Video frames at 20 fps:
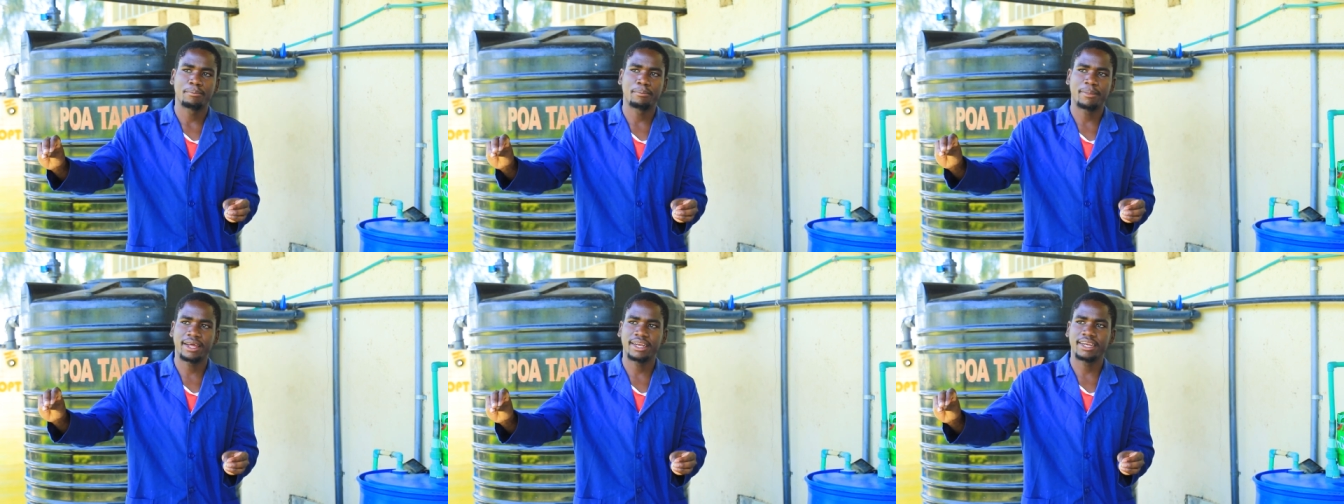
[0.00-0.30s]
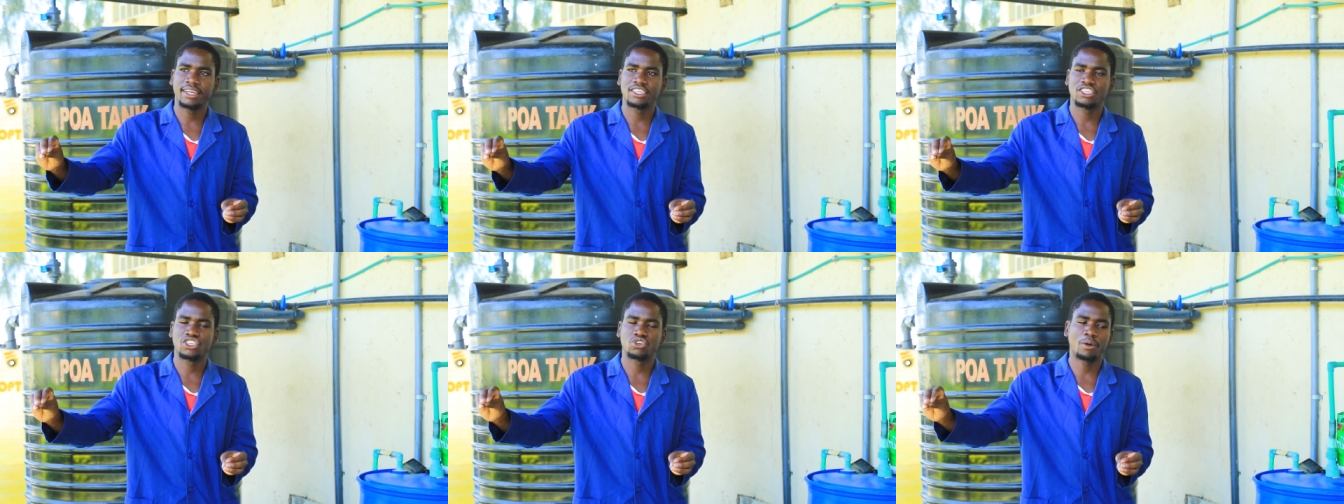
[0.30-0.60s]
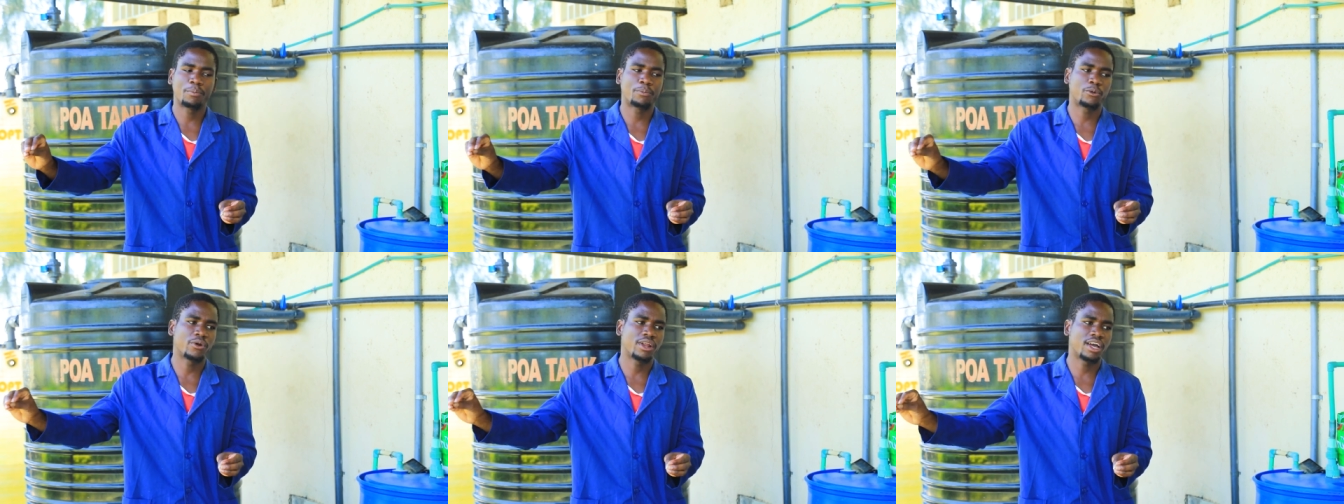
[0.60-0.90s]
manage
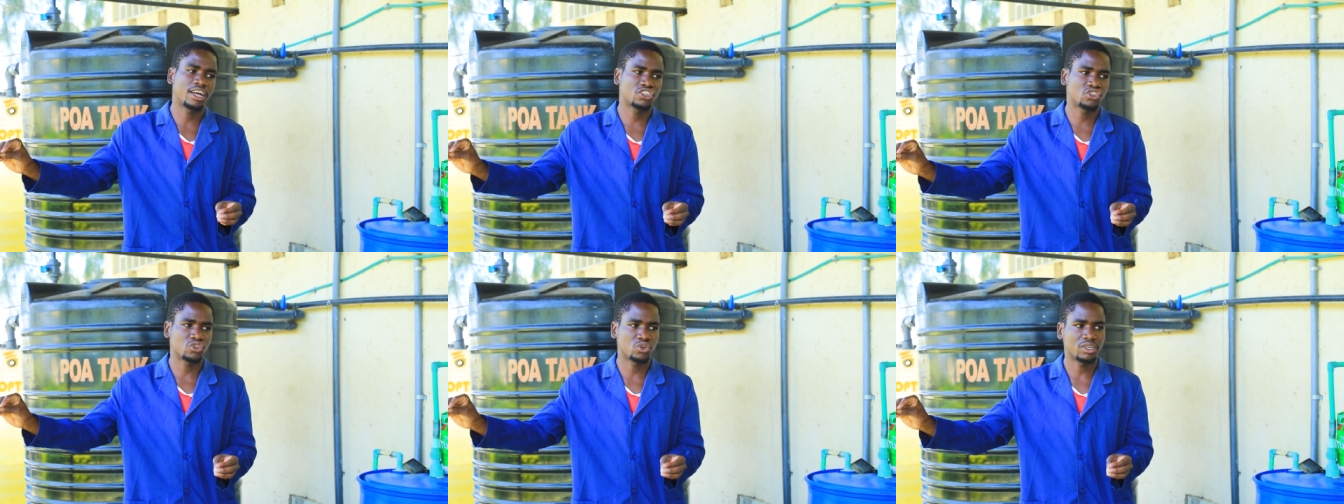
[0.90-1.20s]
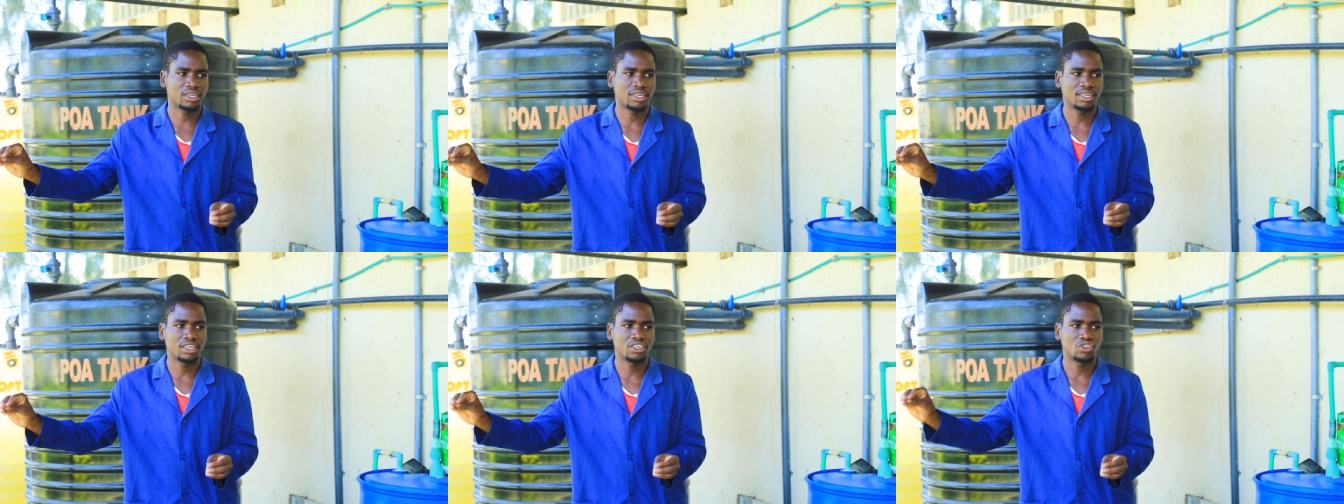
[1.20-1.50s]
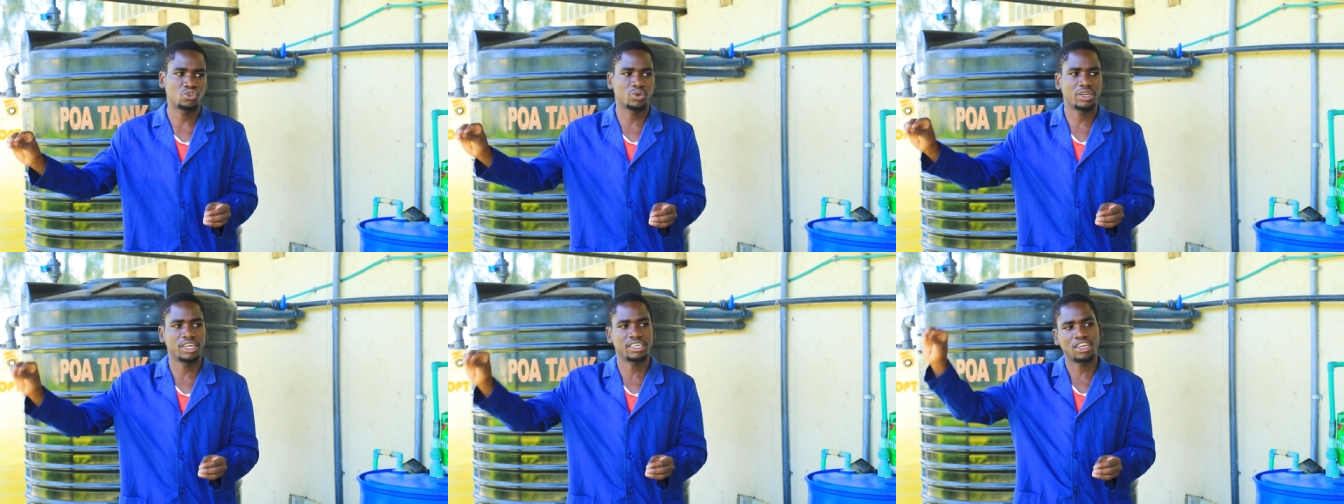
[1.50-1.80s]
your production
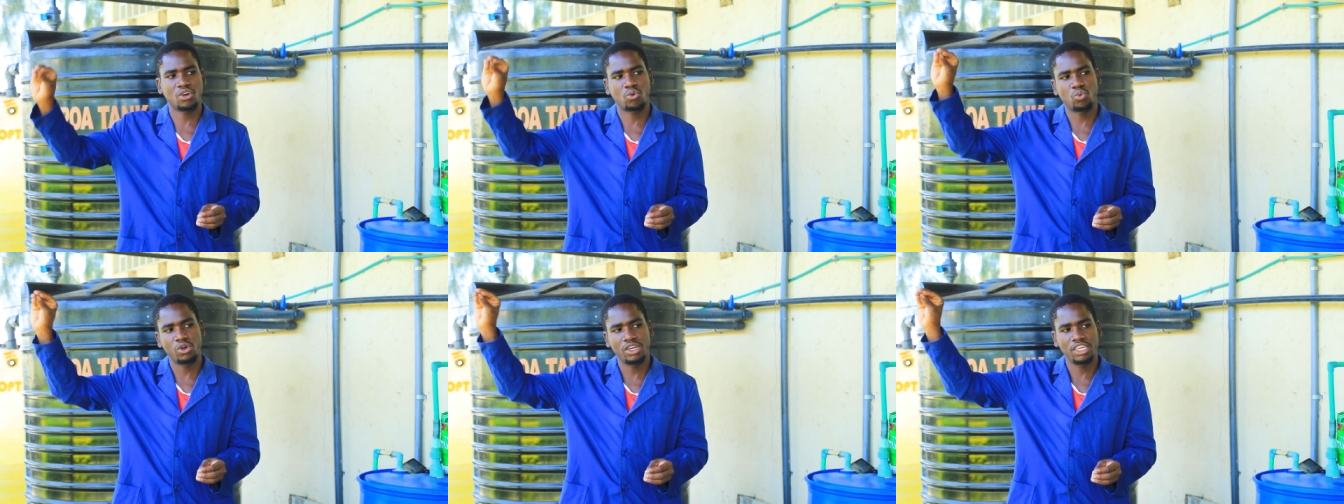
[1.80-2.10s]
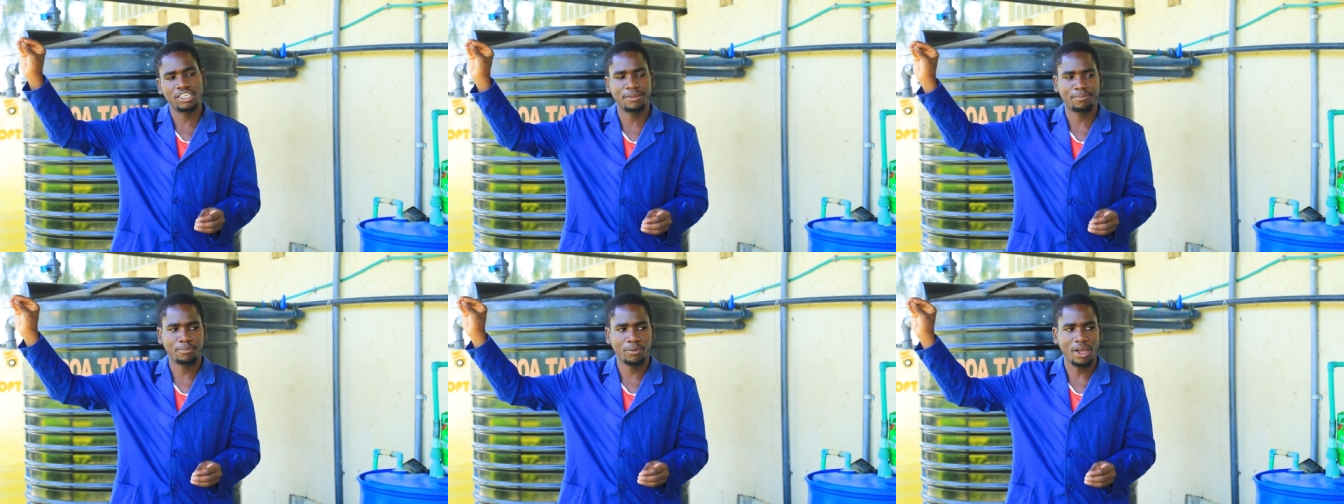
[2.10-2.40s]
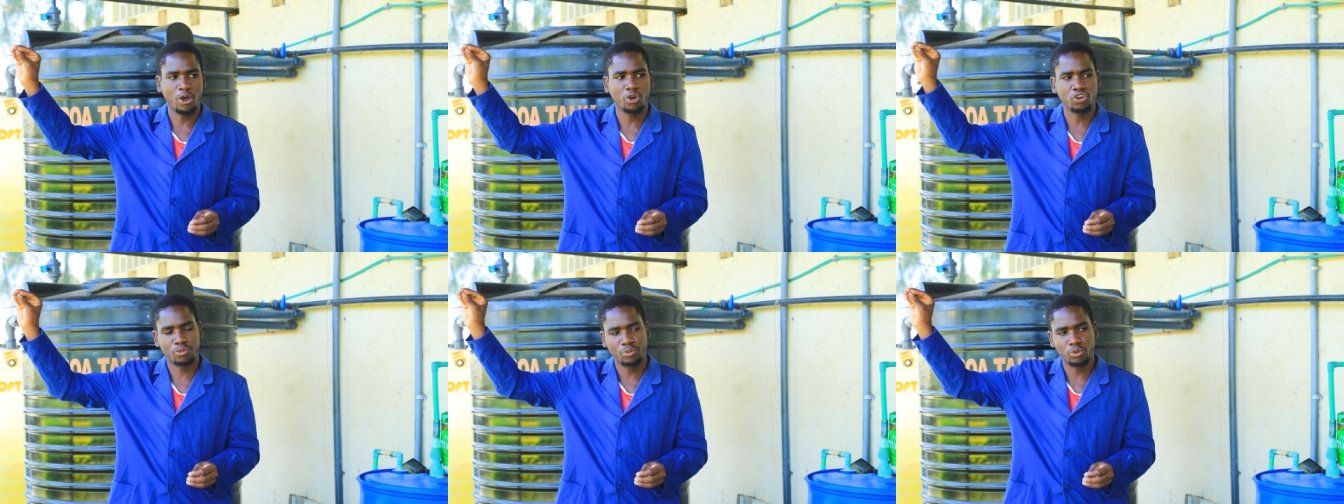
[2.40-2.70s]
to get a quality
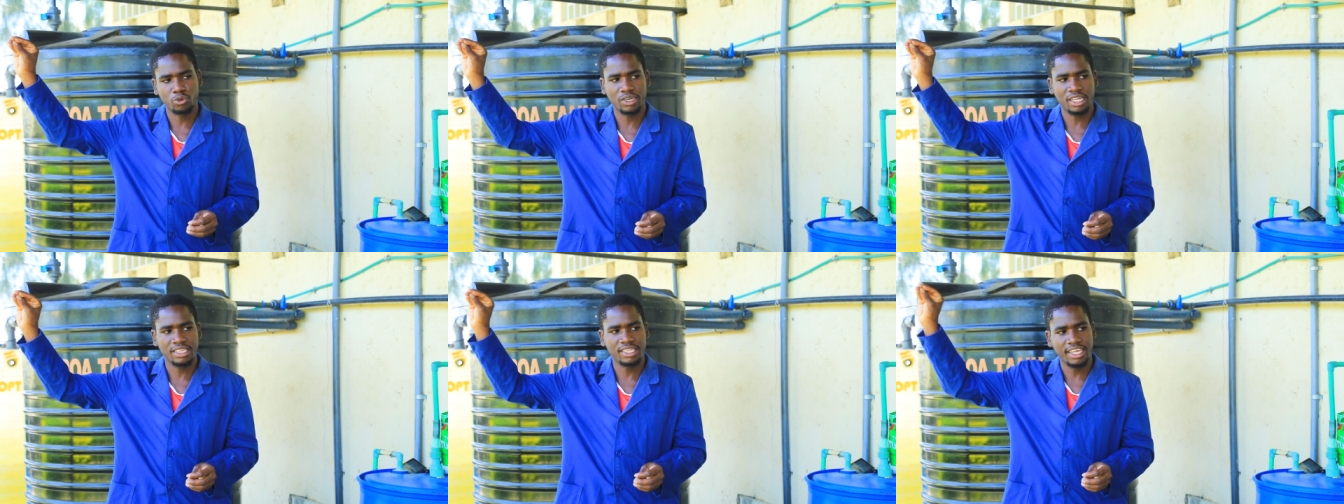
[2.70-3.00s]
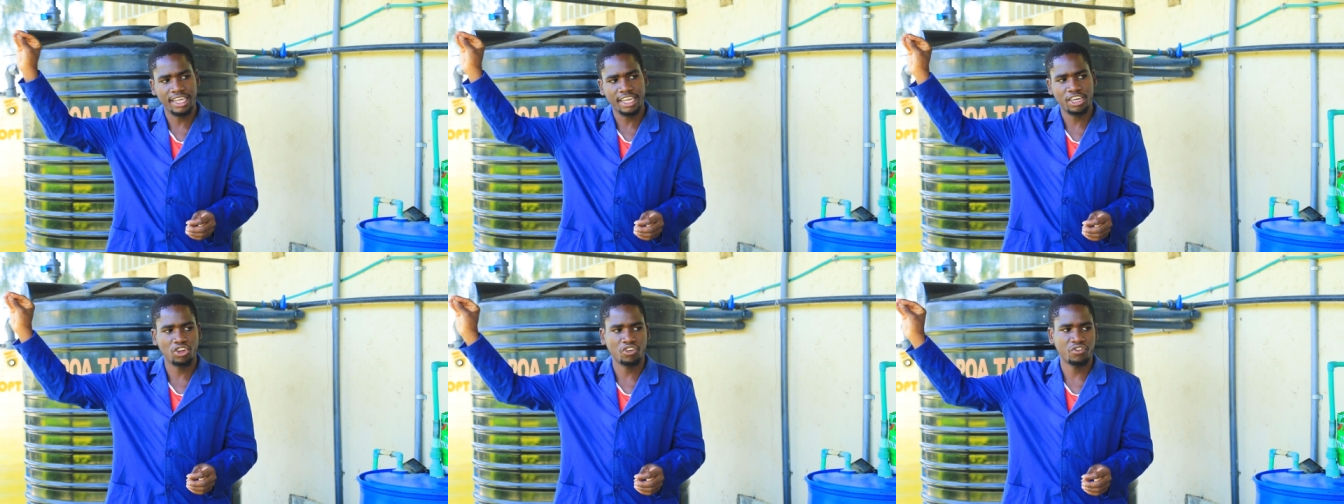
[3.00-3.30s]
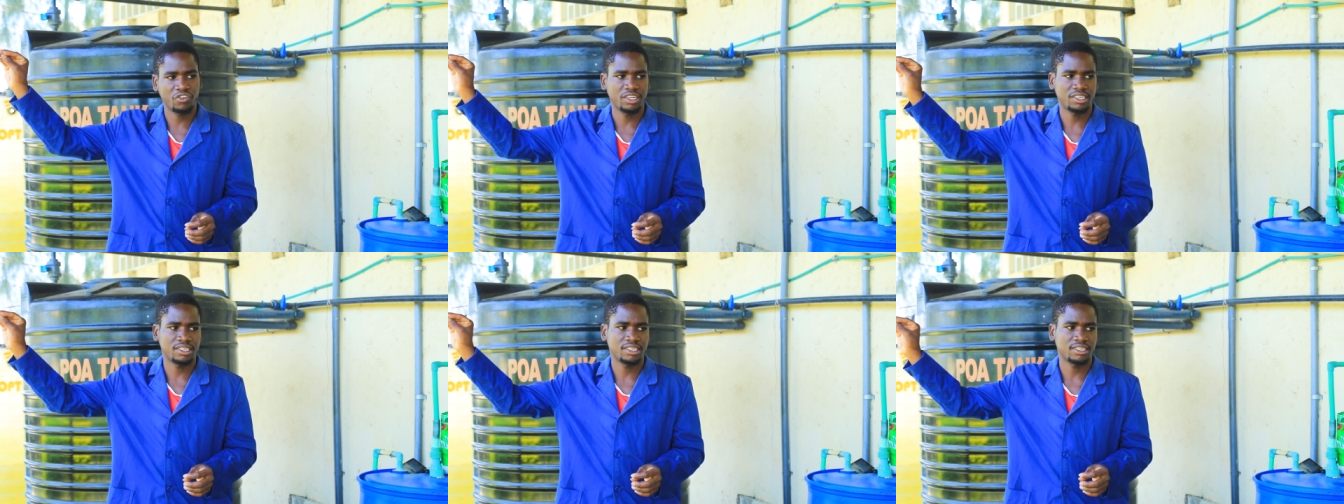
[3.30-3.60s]
output at the end
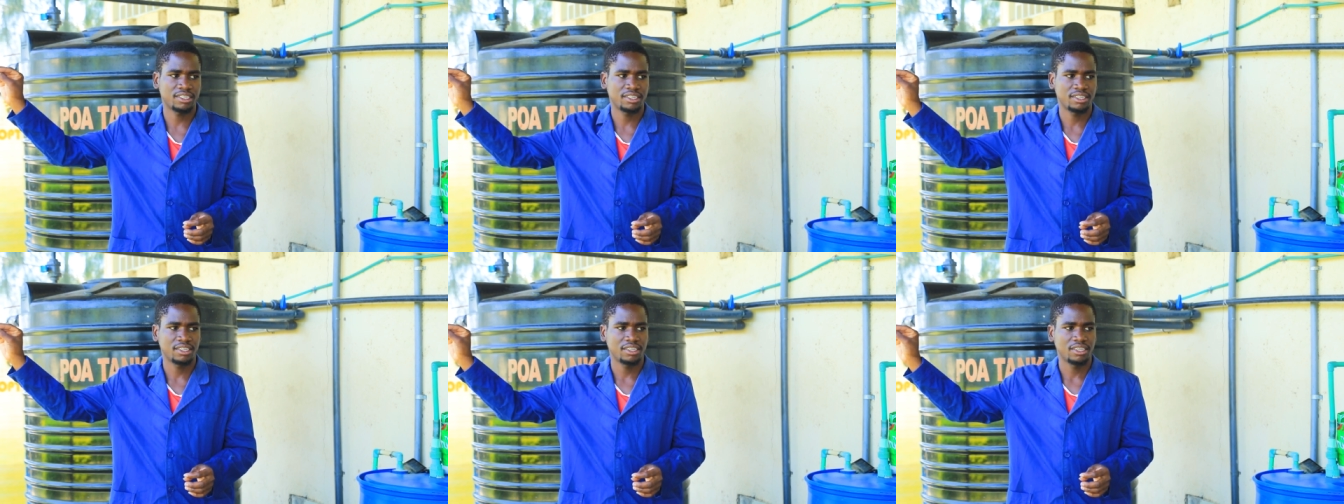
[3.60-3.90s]
of it.